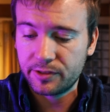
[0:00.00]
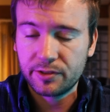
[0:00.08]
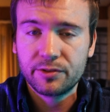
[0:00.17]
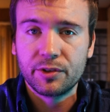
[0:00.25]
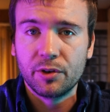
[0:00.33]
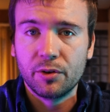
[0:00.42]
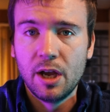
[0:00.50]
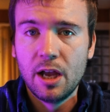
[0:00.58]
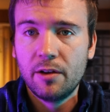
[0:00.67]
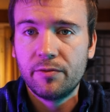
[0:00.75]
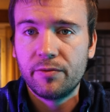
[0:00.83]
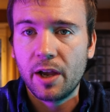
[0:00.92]
So
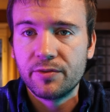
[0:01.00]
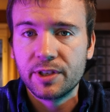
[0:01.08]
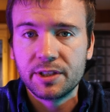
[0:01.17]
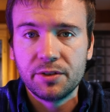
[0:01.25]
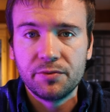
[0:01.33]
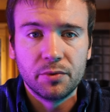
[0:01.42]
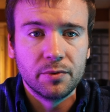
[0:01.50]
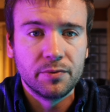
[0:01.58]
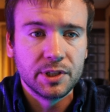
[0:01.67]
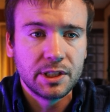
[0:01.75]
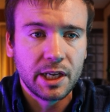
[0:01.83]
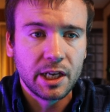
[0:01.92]
$564 for
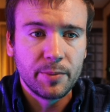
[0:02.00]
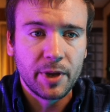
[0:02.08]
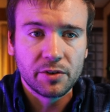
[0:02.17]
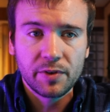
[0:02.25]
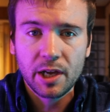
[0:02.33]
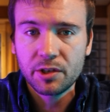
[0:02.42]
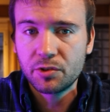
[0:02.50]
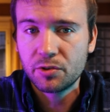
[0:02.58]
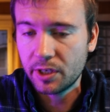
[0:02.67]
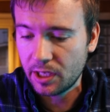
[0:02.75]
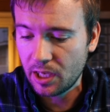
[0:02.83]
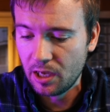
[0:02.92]
Dana Manufacturing,